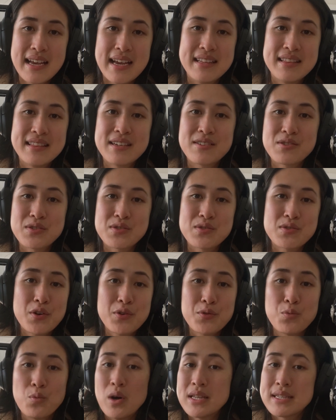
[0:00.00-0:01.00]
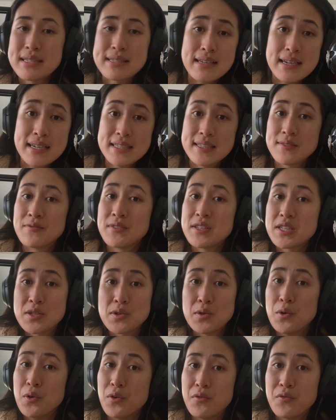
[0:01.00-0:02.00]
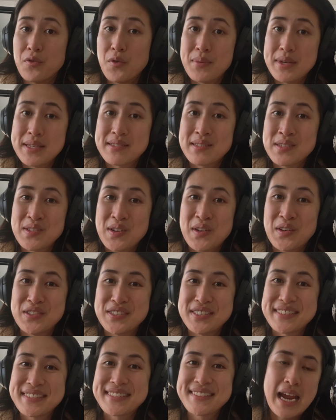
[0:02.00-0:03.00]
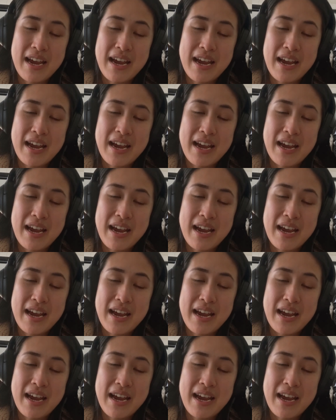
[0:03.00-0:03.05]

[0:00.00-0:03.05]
and there is no one size fits all for business owners.